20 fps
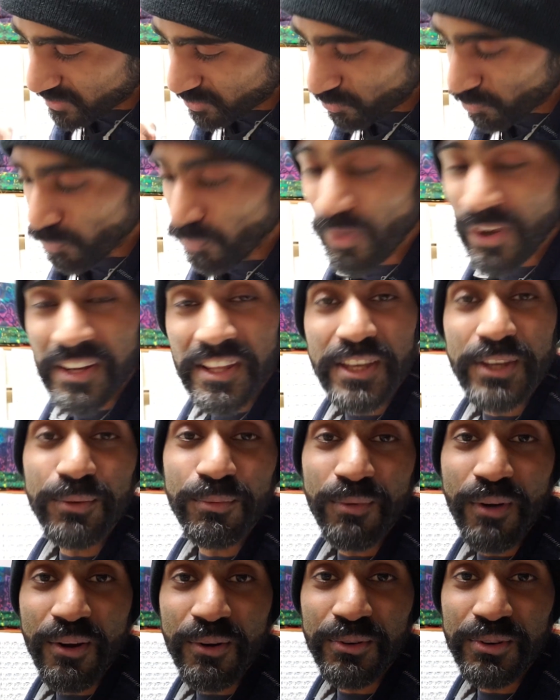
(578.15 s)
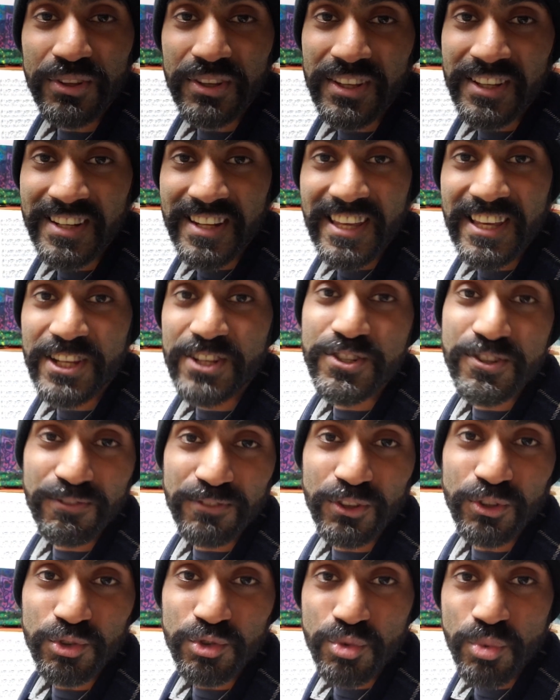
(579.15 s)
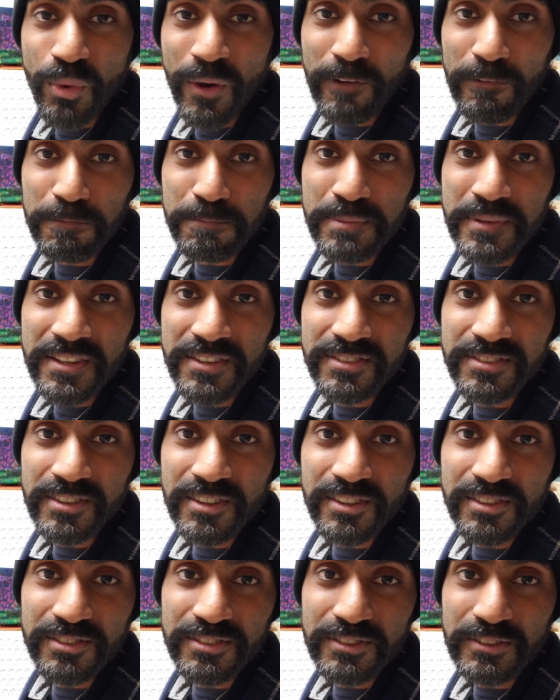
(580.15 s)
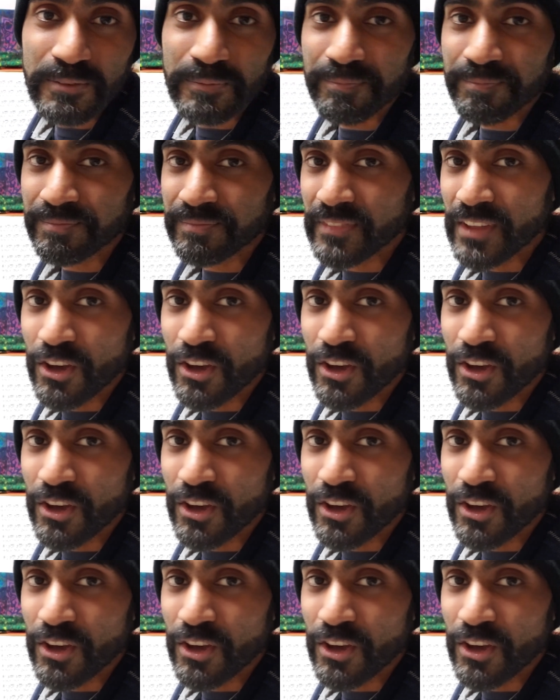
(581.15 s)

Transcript: and what he wrote in each of those 12 pieces.